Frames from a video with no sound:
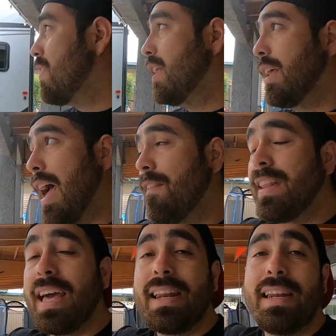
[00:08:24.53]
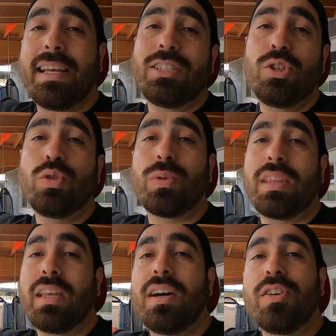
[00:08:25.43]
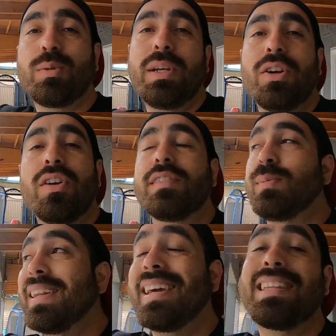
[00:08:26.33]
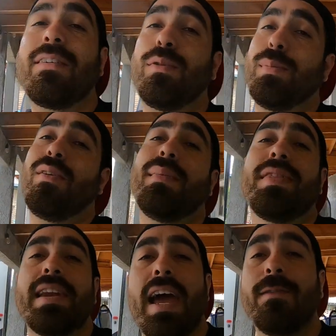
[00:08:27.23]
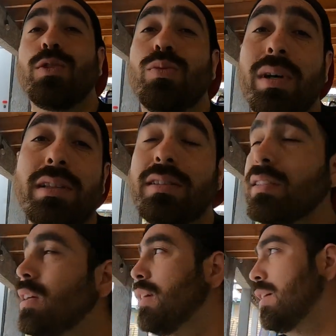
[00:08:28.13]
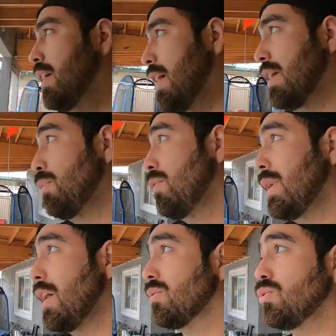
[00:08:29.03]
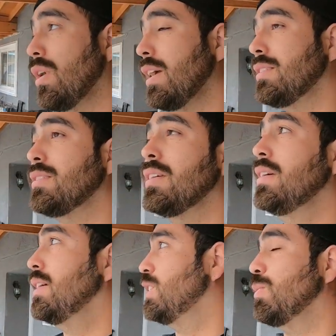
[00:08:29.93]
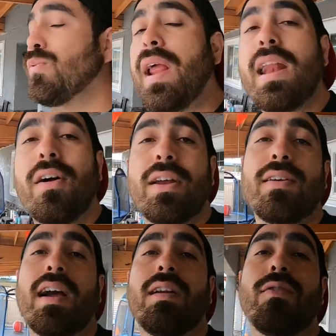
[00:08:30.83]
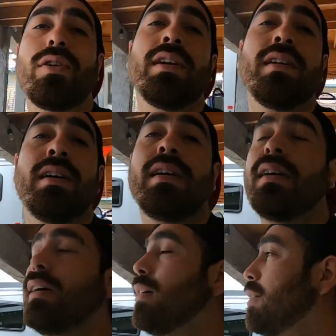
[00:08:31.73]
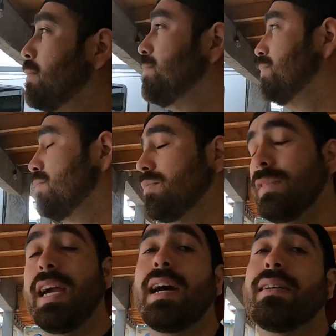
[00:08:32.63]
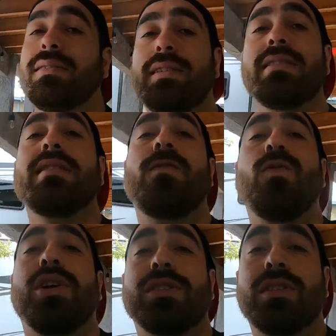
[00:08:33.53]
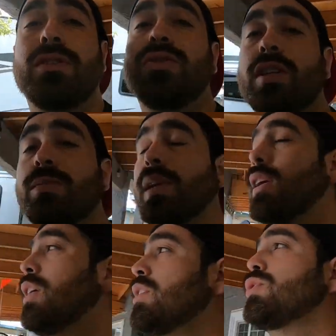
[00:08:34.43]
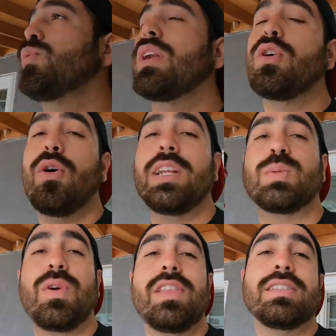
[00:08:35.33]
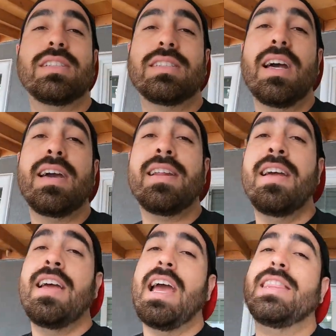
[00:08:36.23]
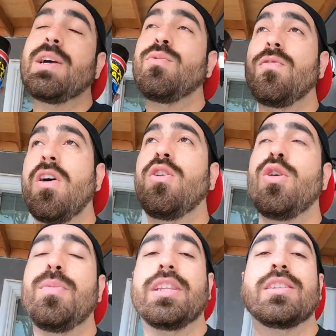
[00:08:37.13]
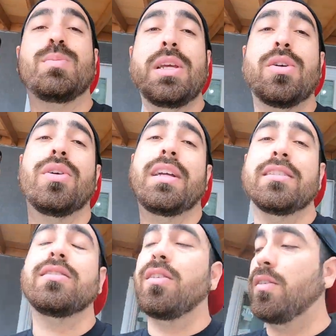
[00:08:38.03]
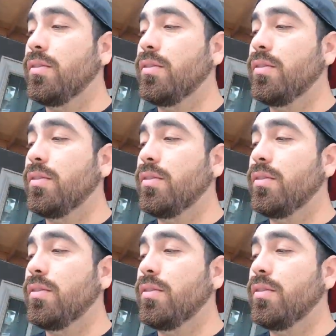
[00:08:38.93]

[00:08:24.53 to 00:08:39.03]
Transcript: had, I haven't had any issues with the other speaker. It's been like that for about a month and a half, two months. And we went out twice. It's been raining out here in California. Um, yeah, this stuff works, trust me. So we're gonna go ahead and spray this inside and then we'll follow up with the speaker install.